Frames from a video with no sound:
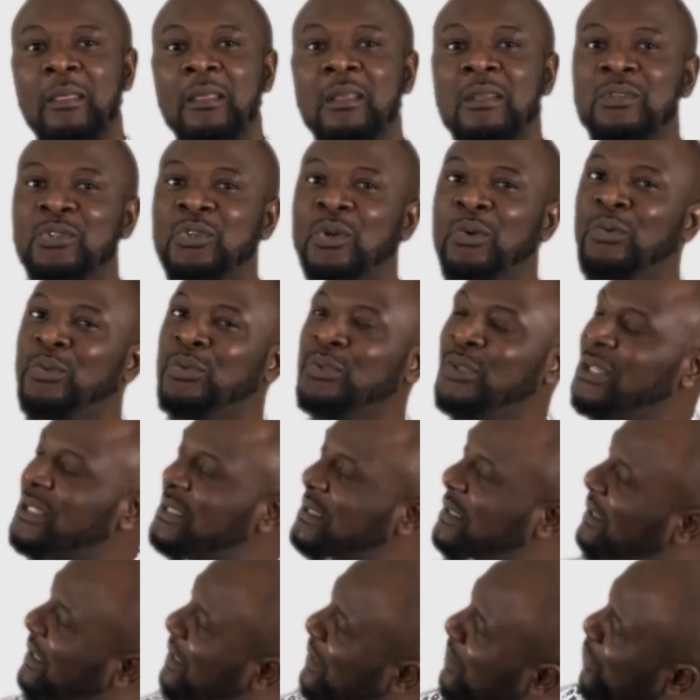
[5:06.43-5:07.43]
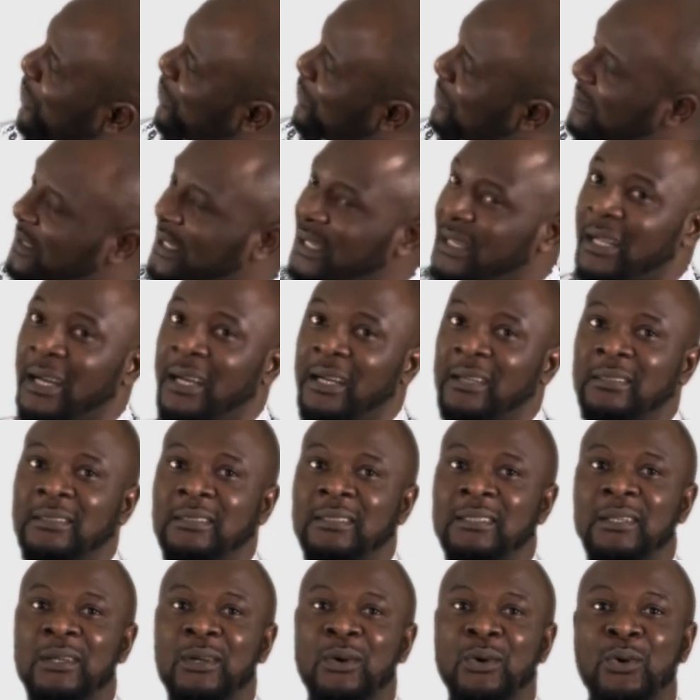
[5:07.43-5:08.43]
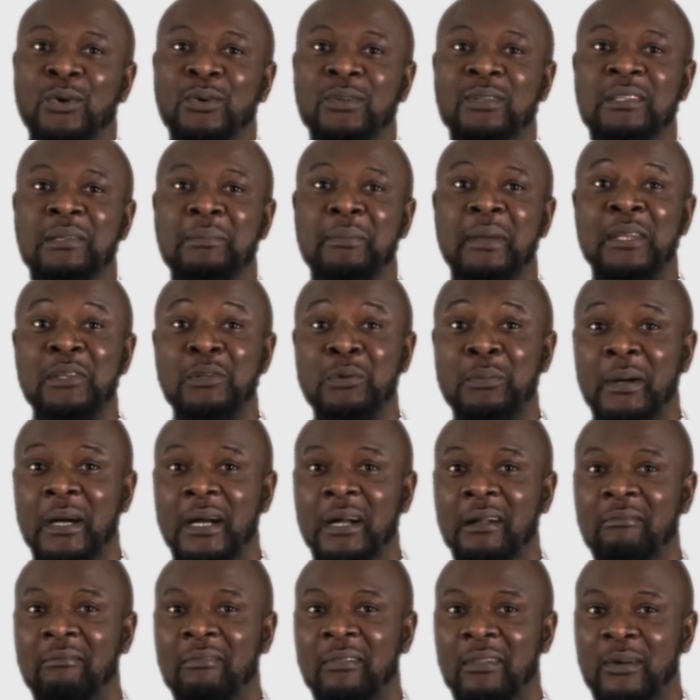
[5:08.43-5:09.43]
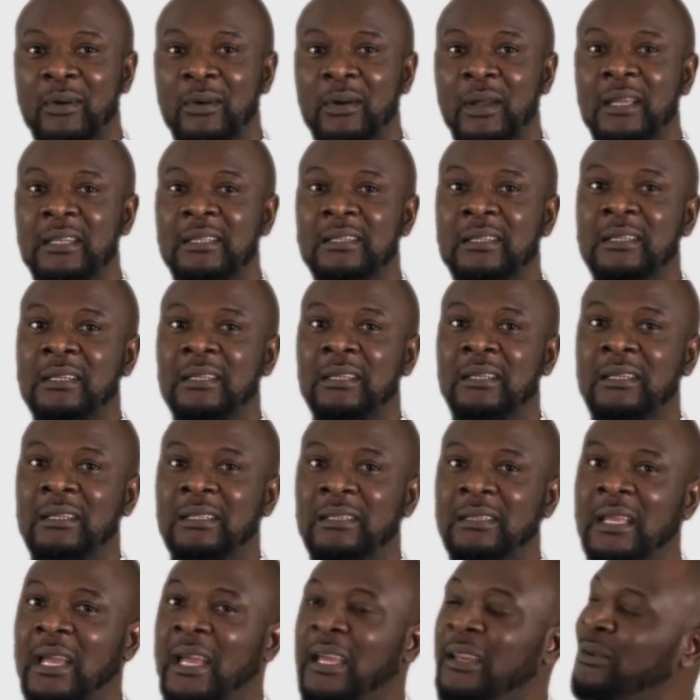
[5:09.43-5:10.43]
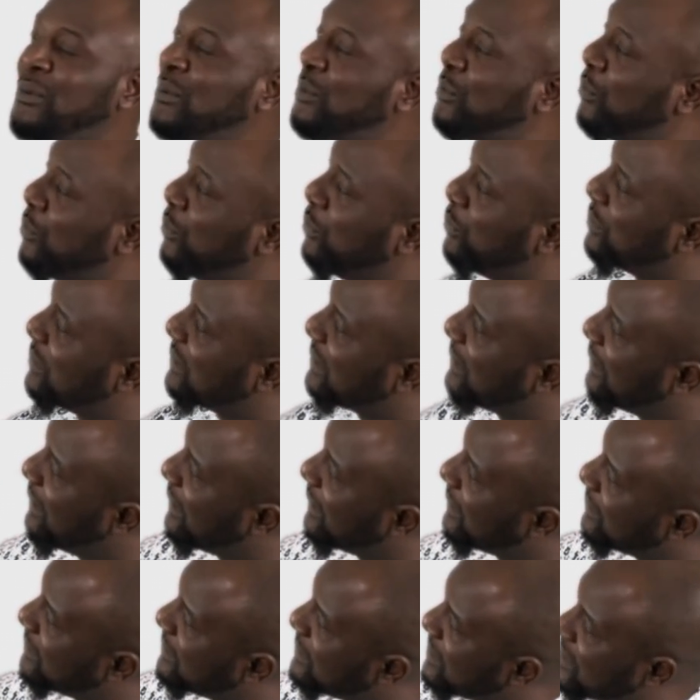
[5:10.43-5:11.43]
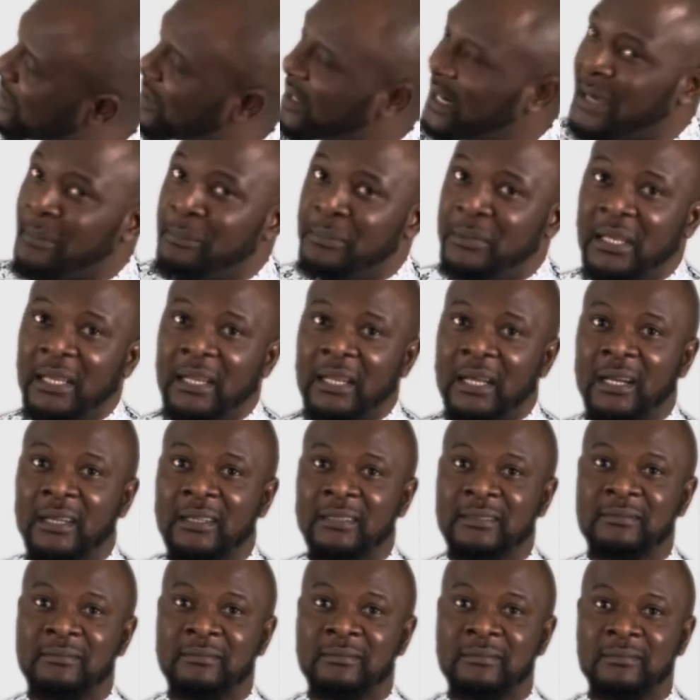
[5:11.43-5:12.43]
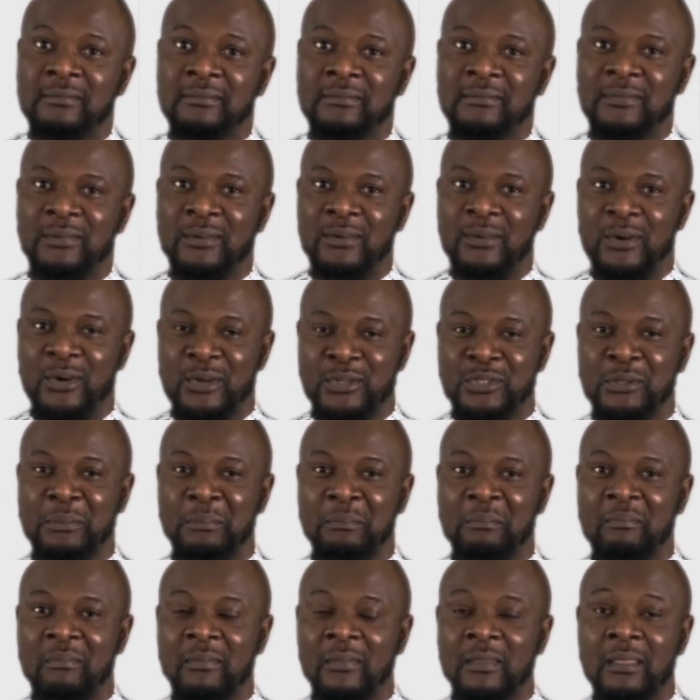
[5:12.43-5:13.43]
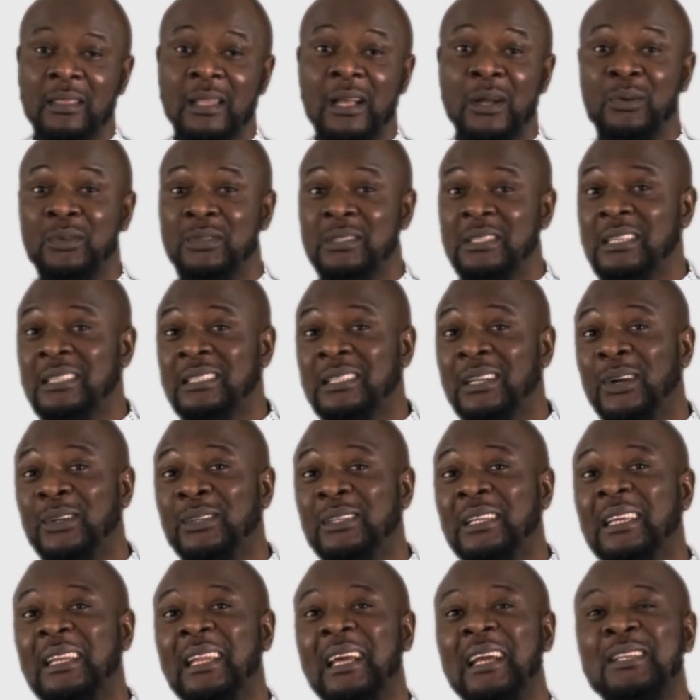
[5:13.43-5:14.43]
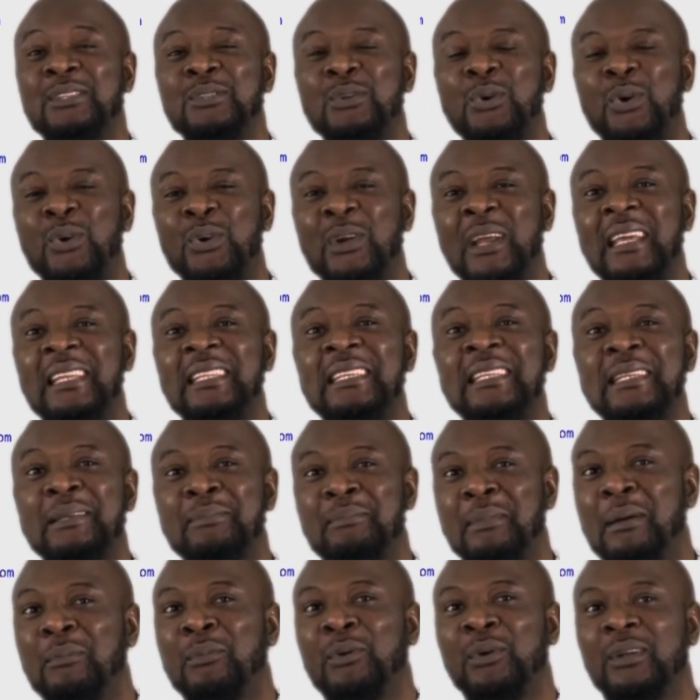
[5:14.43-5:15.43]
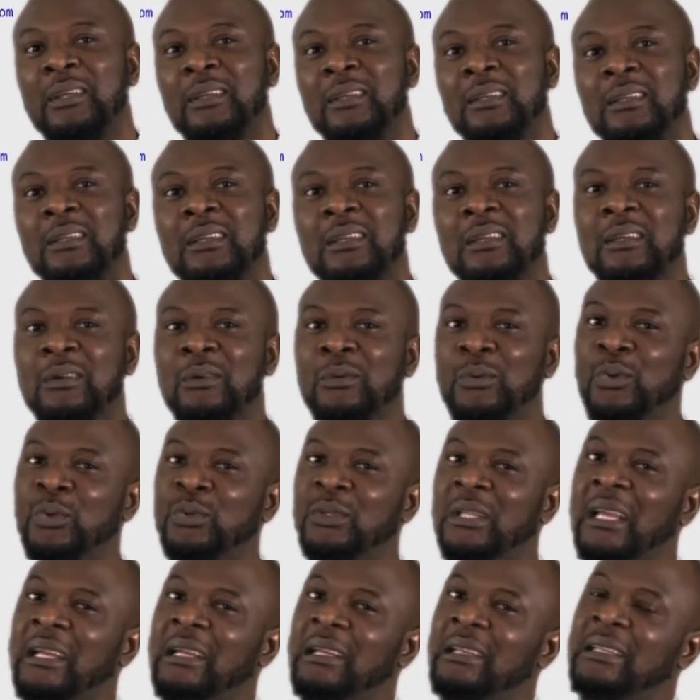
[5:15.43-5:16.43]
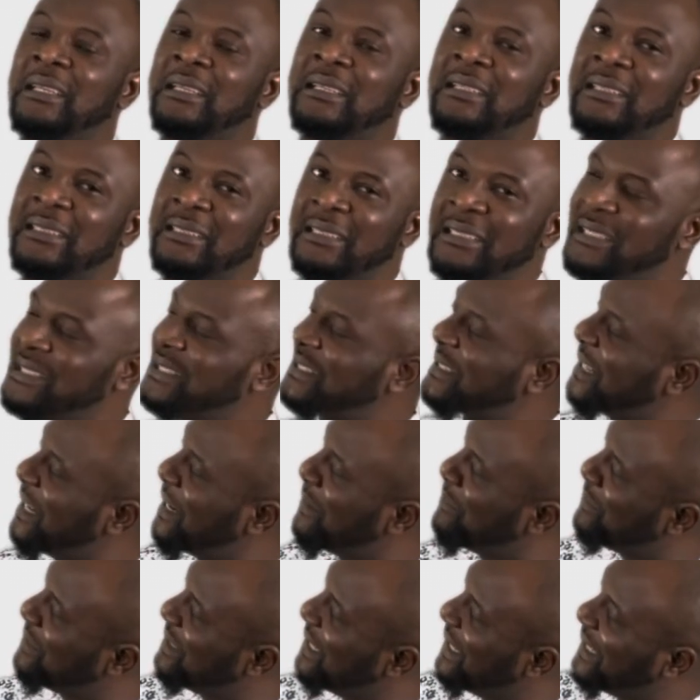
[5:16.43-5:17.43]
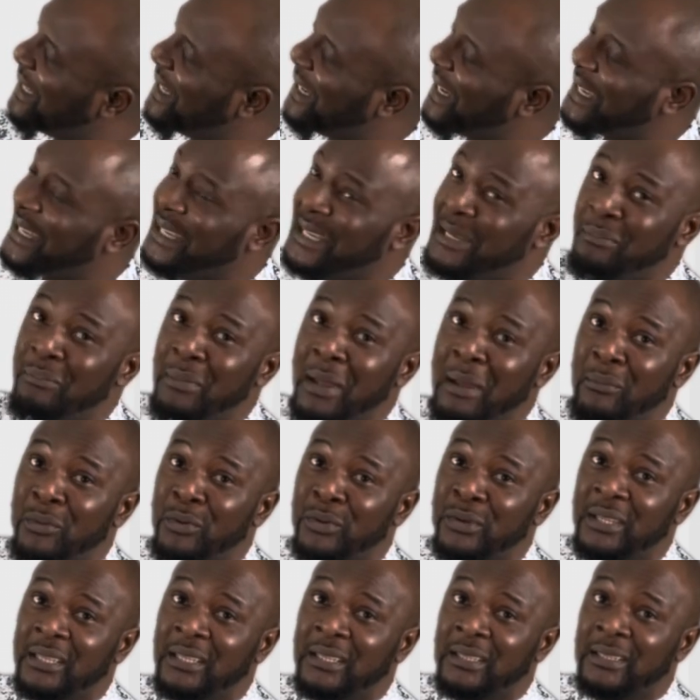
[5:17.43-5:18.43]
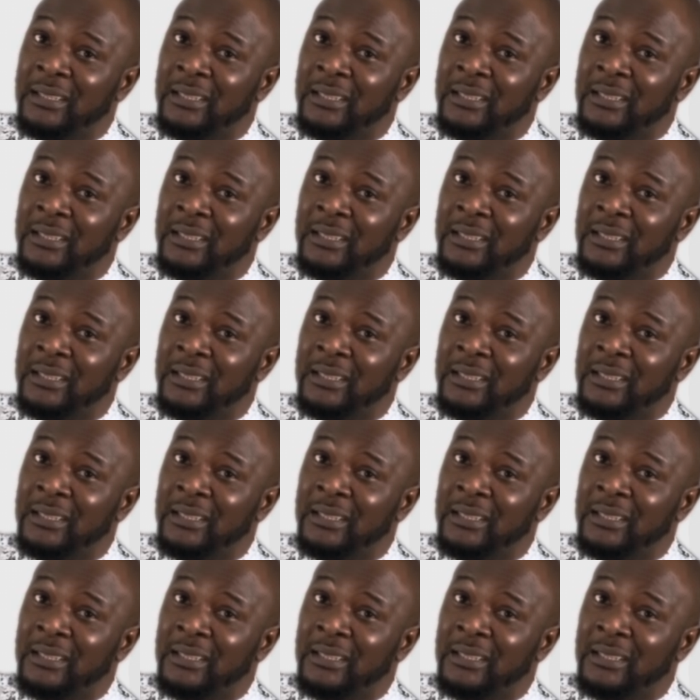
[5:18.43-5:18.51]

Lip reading: So we'll just click on data on the menu bar. All right. Then we'll click describe data. Awesome. Now, since our data is already in memory, we'll then click describe data in memory